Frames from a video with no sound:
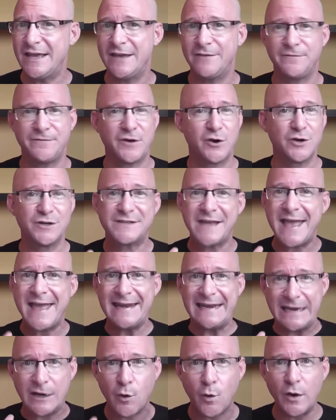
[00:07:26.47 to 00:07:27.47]
If there is
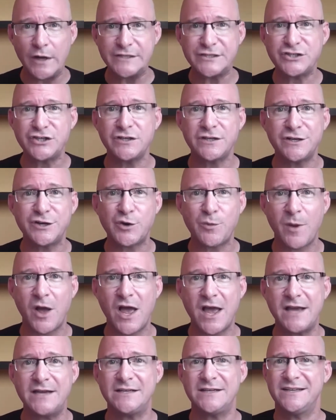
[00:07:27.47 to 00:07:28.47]
any question in your
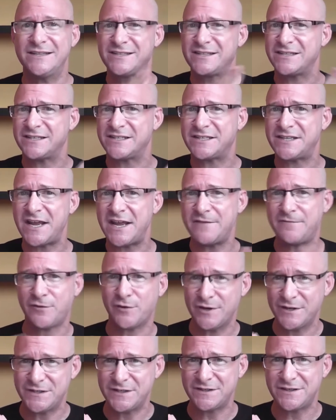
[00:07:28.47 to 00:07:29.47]
mind, is this safe
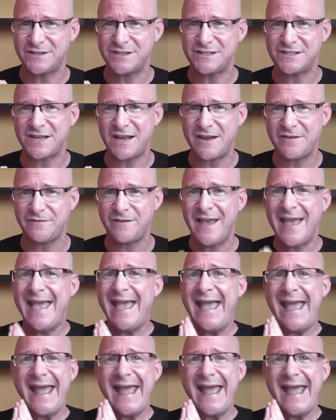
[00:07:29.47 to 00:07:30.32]
or isn't this safe?